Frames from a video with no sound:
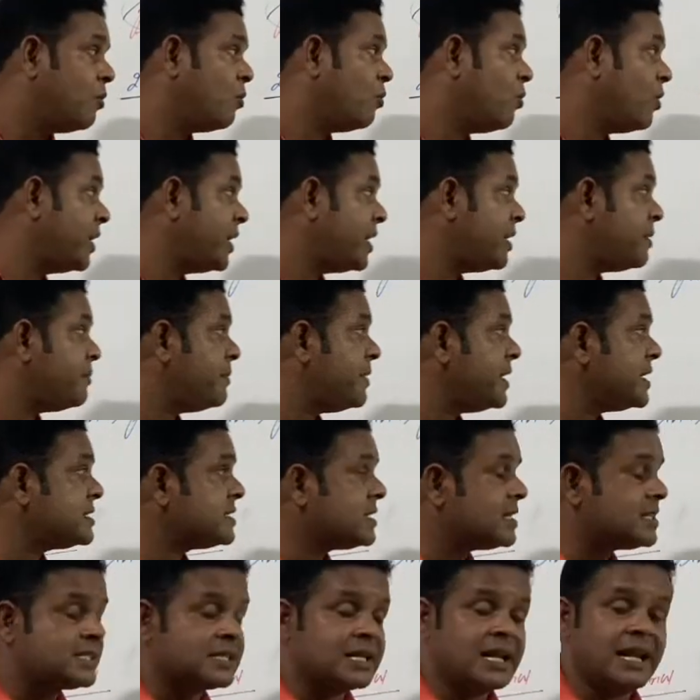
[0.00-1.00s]
what it
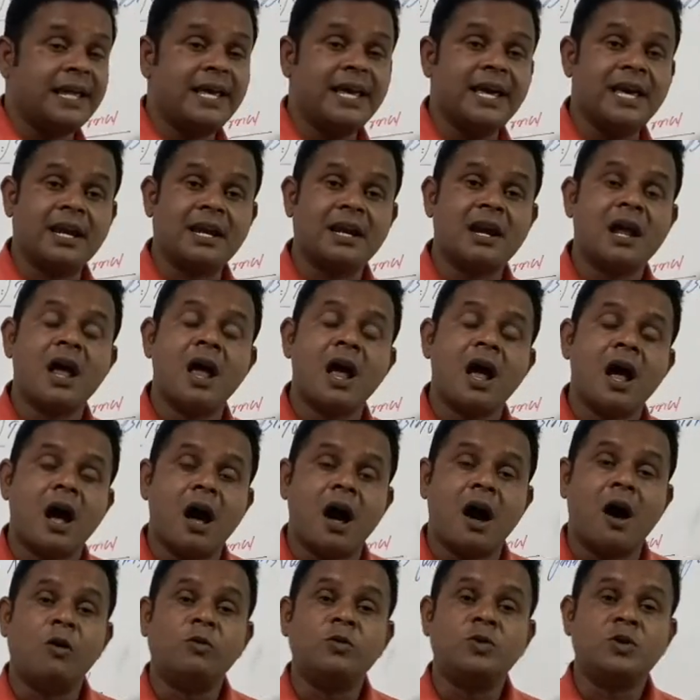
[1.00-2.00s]
makes us
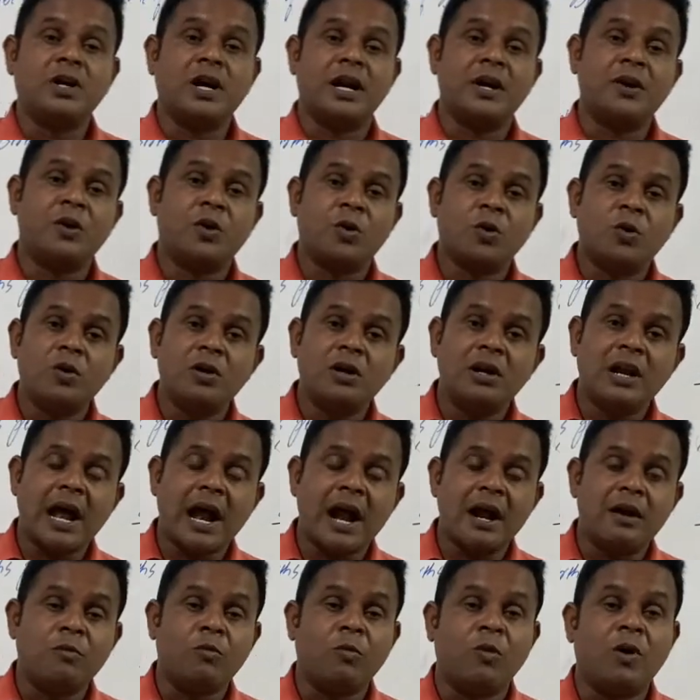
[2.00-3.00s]
clear how to control
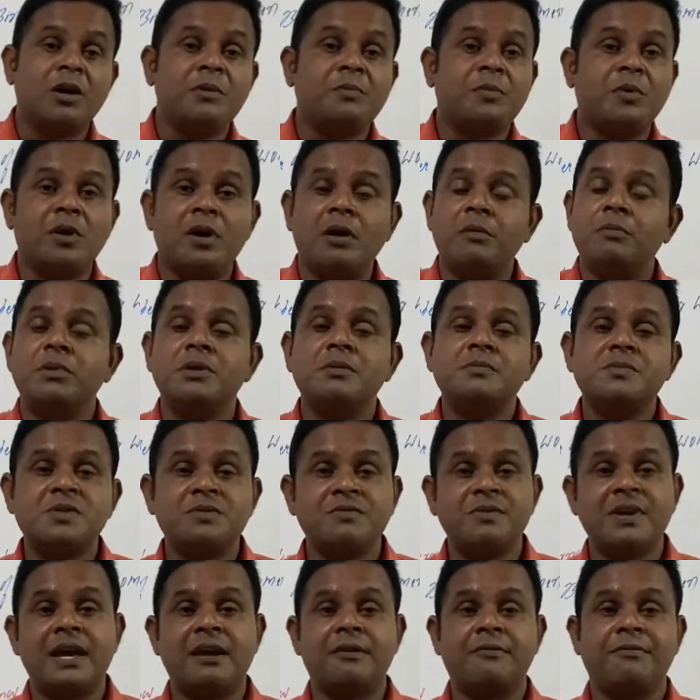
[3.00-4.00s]
and what problems we are